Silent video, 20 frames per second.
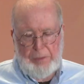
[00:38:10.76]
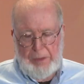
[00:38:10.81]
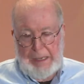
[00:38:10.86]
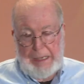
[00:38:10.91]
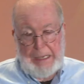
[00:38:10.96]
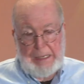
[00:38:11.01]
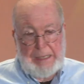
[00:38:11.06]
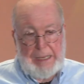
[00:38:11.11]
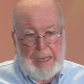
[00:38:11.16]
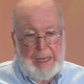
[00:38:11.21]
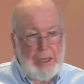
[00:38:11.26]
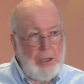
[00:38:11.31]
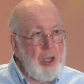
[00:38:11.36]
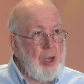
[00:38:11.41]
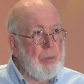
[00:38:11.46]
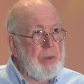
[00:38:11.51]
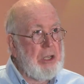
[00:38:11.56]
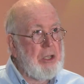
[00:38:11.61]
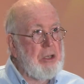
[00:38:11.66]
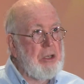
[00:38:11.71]
in a day?
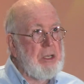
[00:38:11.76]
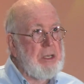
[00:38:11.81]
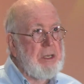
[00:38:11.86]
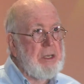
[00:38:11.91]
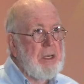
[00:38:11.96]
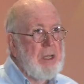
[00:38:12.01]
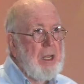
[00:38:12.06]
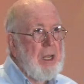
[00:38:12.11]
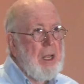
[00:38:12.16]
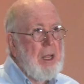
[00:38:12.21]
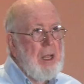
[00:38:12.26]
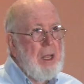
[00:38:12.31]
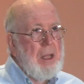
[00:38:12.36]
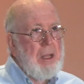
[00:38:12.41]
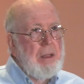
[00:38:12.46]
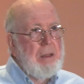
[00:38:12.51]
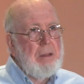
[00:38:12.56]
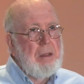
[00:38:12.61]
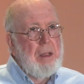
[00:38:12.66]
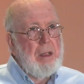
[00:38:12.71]
No, we couldn't.
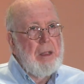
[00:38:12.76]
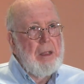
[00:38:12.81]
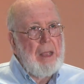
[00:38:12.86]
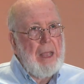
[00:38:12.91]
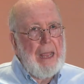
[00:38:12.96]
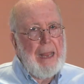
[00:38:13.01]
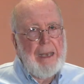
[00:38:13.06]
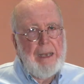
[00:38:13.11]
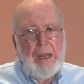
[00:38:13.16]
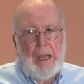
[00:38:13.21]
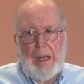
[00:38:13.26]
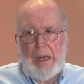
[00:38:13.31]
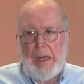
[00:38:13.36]
And an